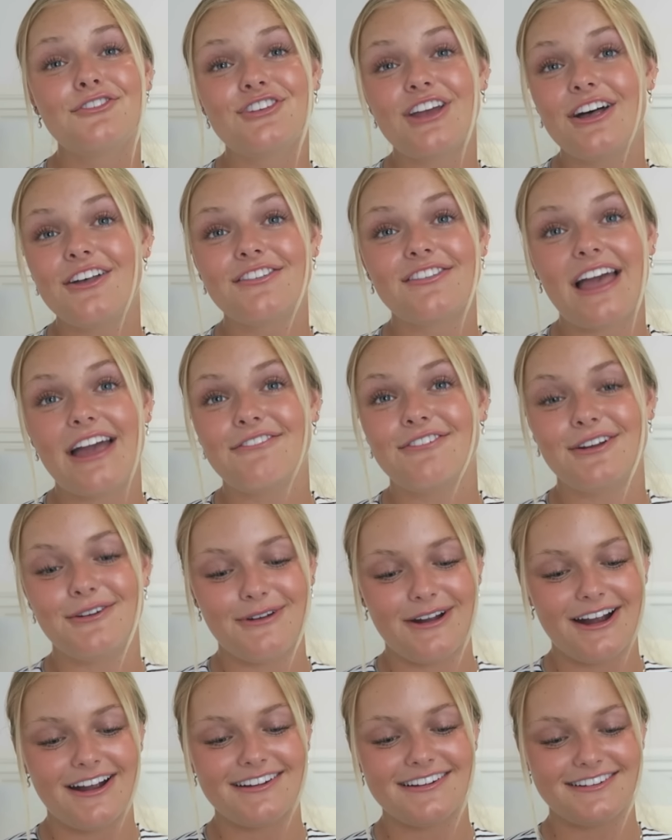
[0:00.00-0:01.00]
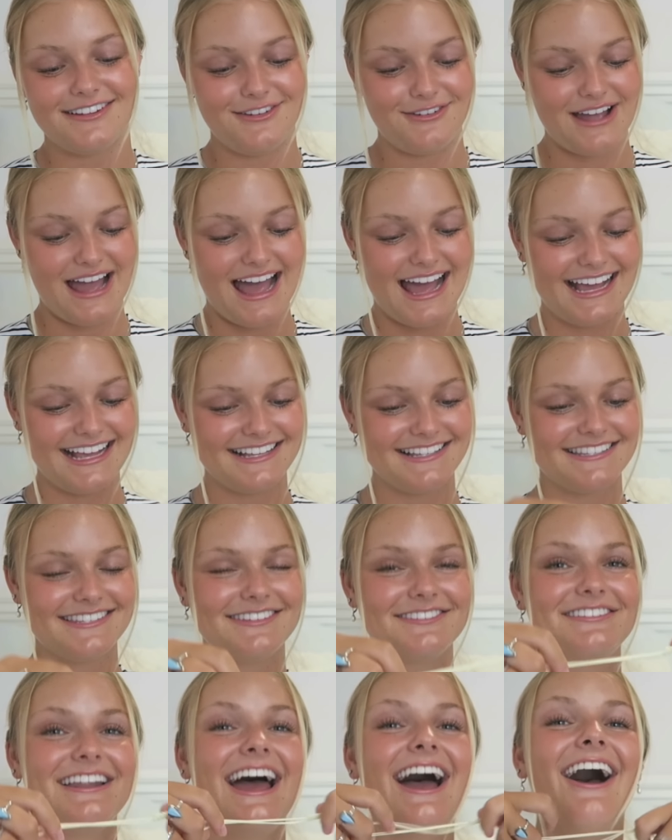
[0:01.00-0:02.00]
have shells everywhere, you guys,
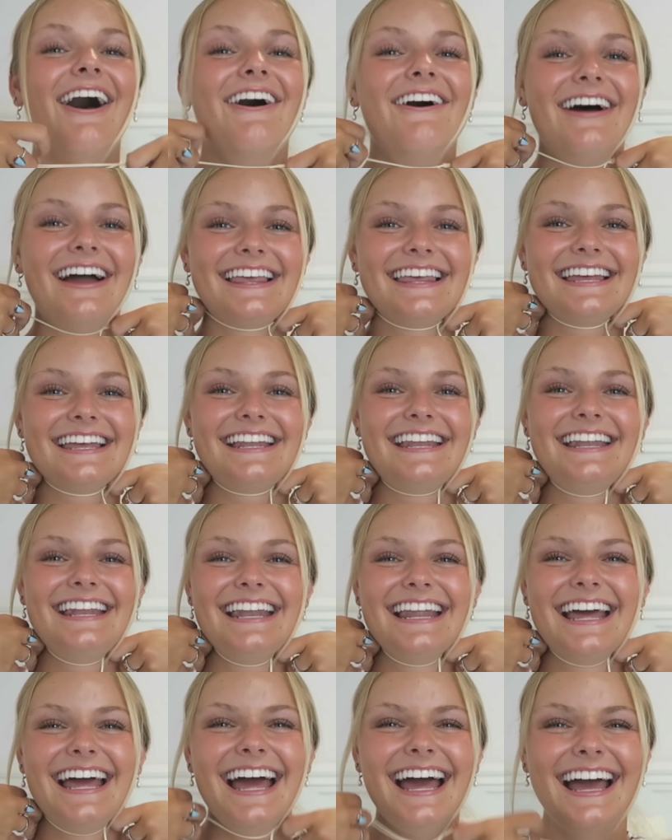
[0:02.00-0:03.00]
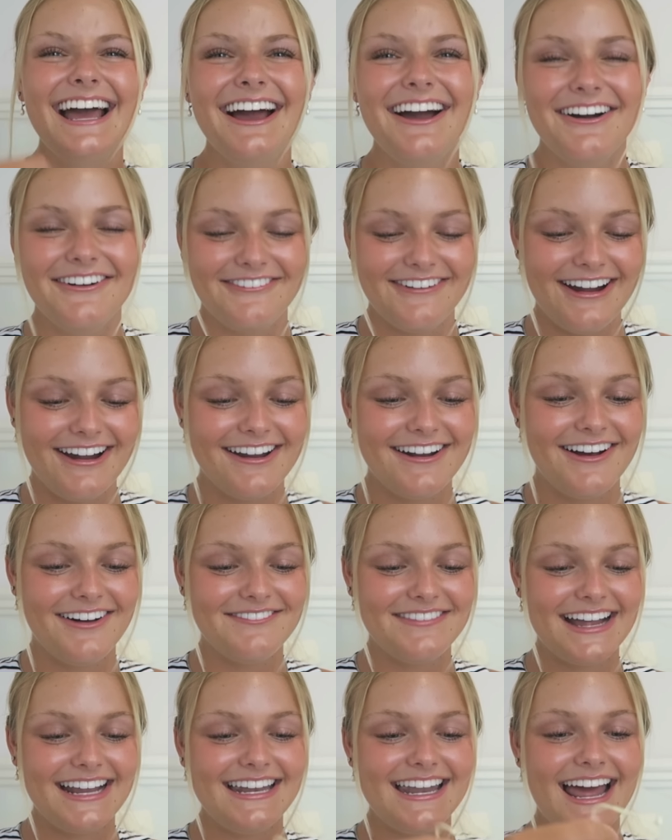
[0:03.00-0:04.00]
so now I can wear it
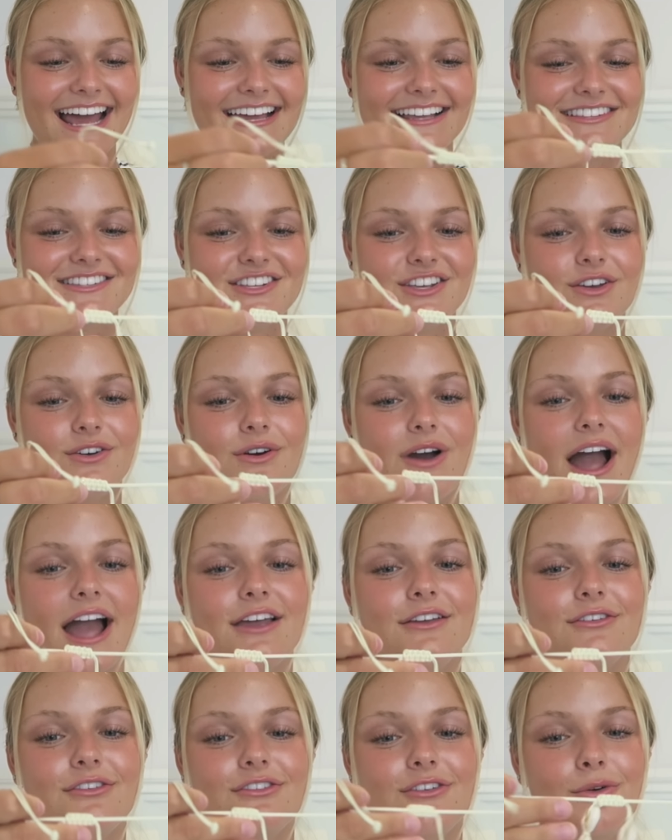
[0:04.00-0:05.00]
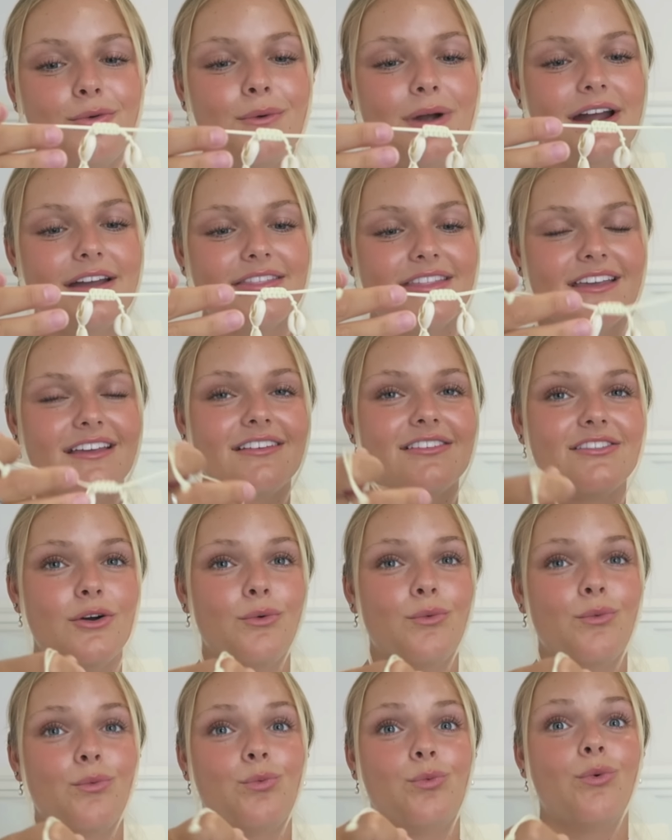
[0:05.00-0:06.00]
on my neck too. I used to wear this
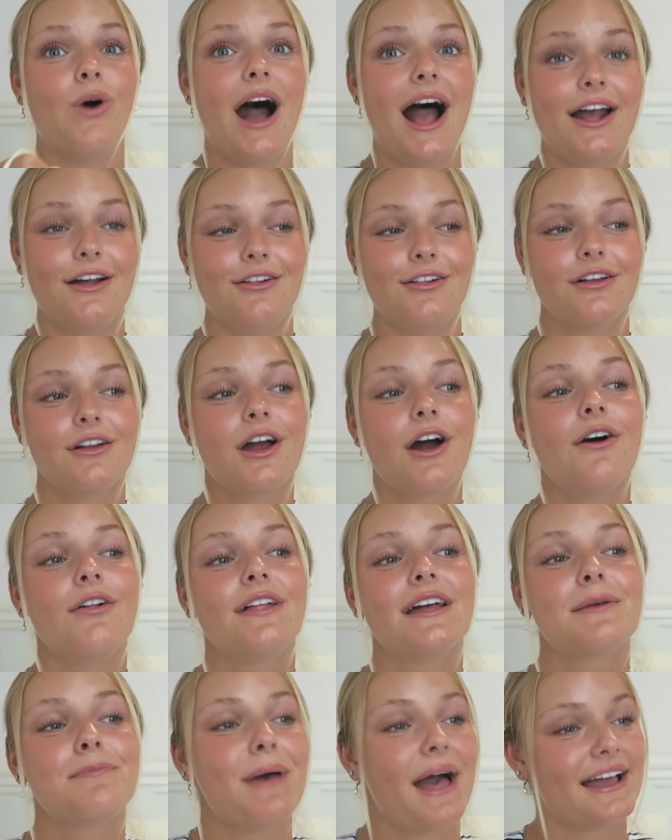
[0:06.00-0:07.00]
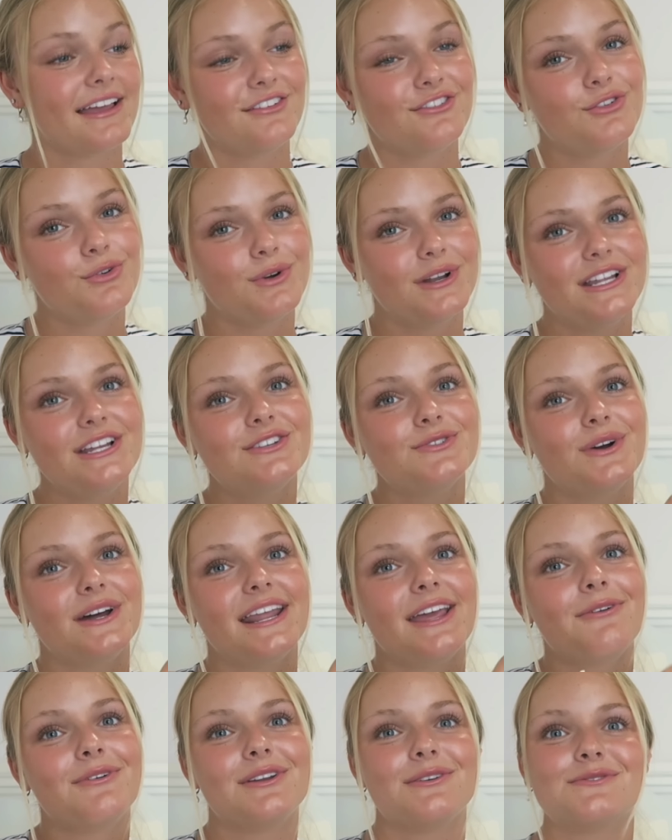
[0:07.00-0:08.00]
a while ago, like back in
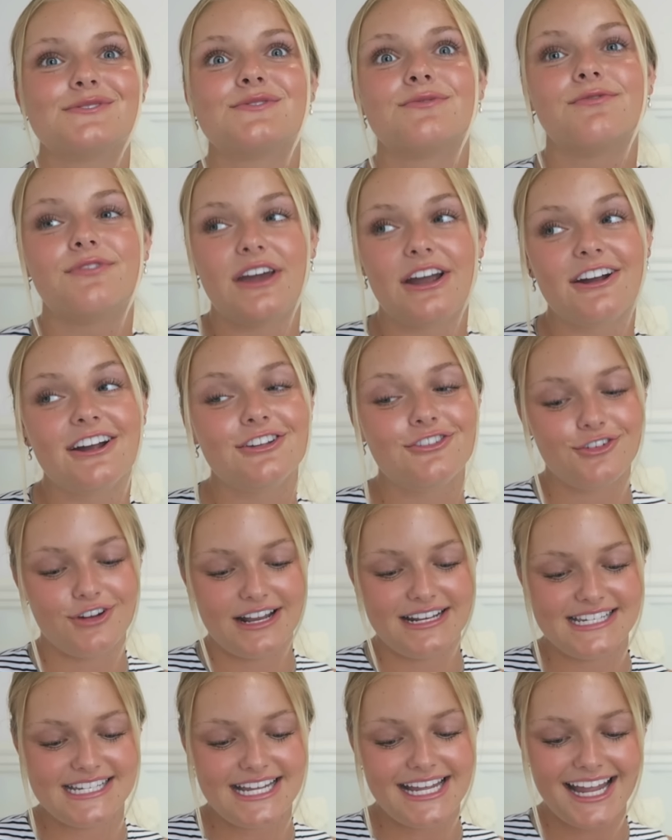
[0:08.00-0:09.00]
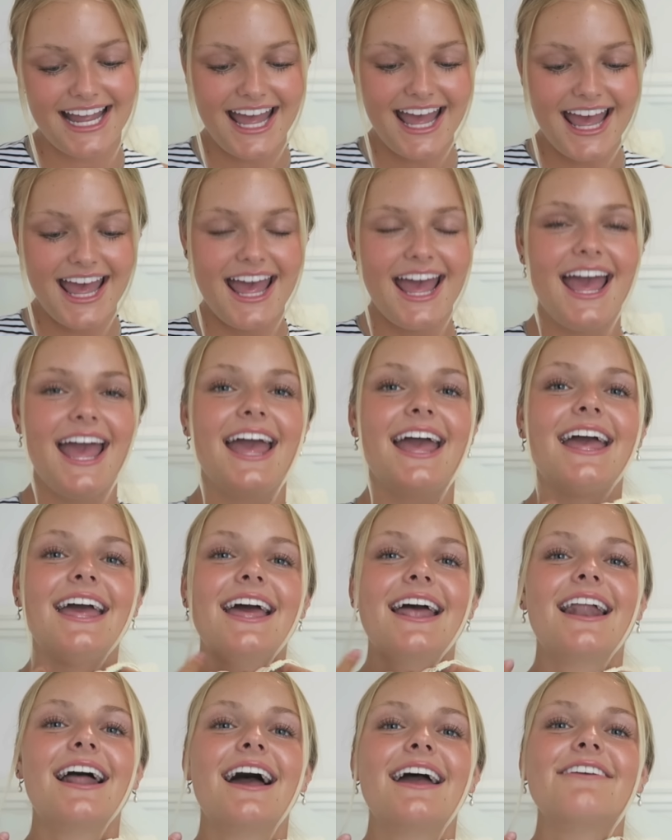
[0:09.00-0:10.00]
2020 when it was very trendy,
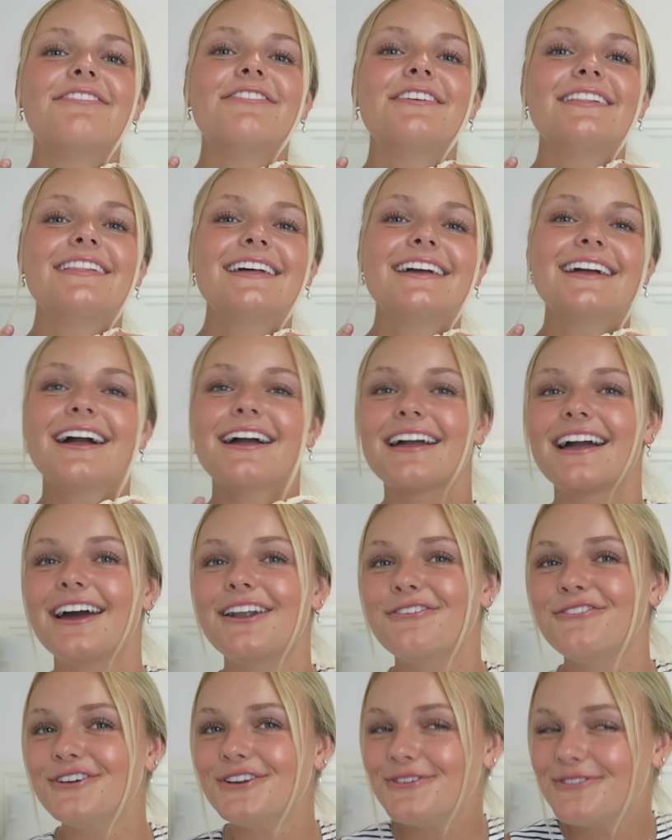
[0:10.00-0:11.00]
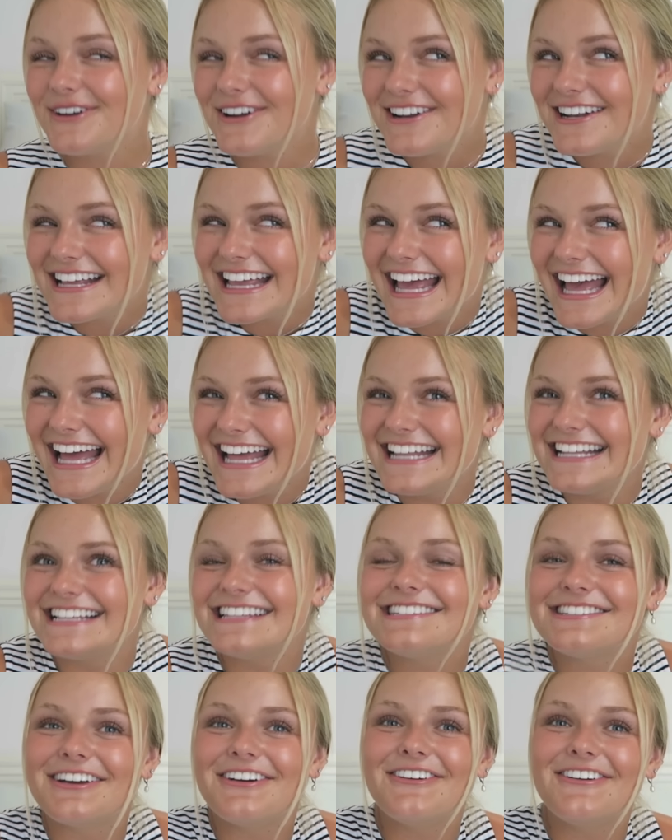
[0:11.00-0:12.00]
and I feel like I kind of want to wear it
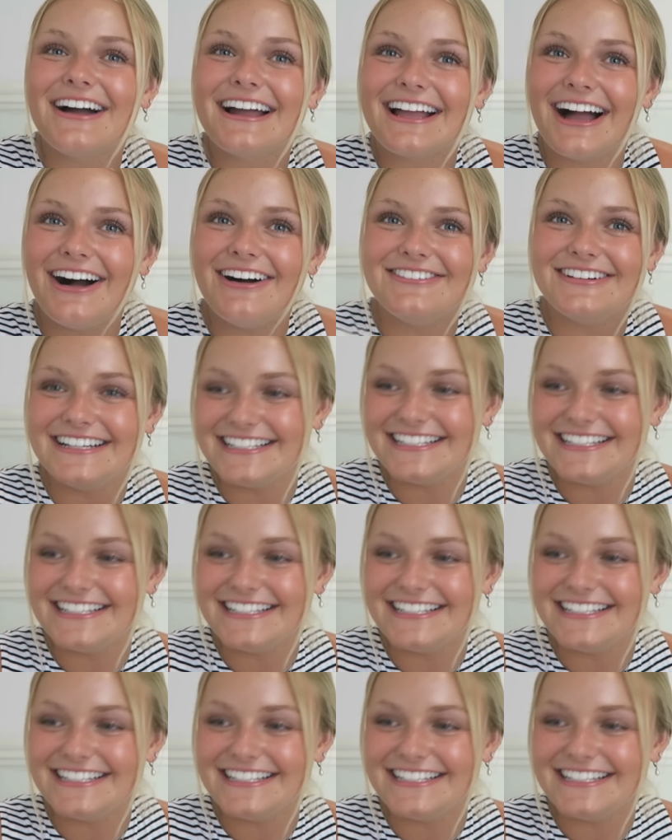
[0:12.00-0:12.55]
again, so I got